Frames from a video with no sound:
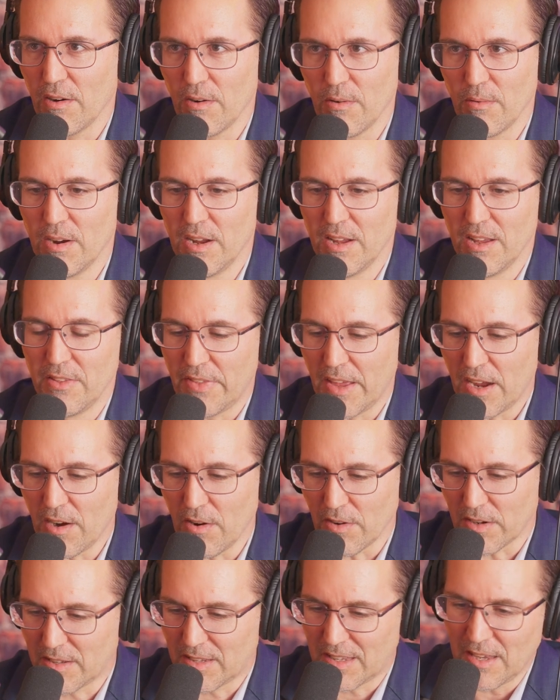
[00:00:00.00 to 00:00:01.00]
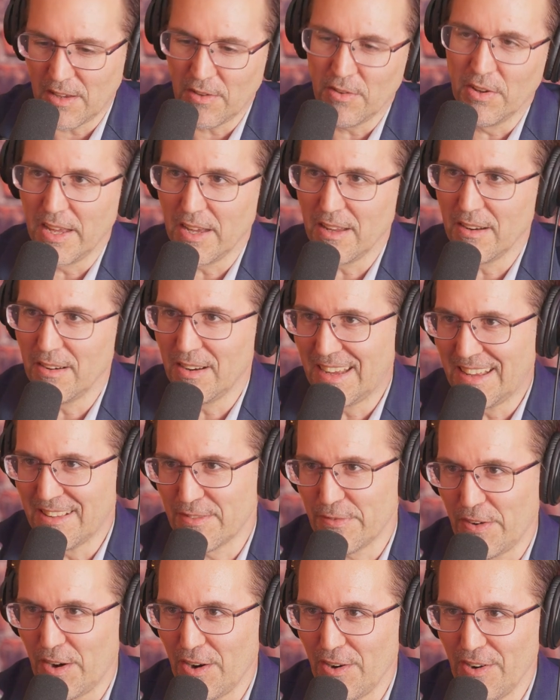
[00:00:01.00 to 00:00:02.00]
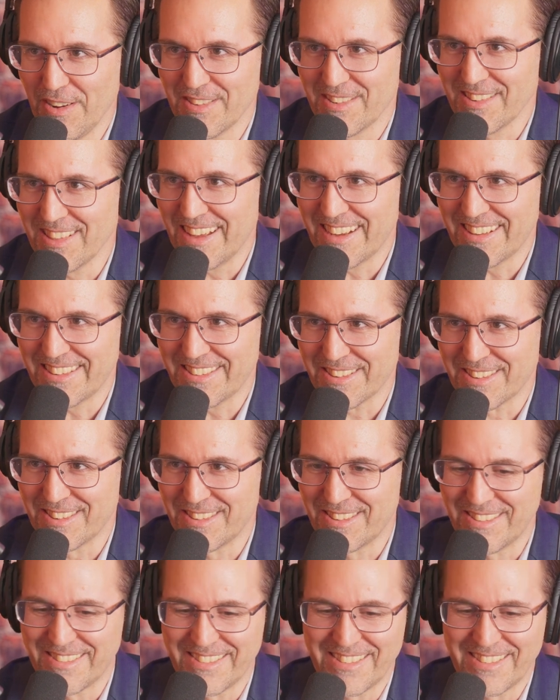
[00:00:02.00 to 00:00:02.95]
are killing it as far as like just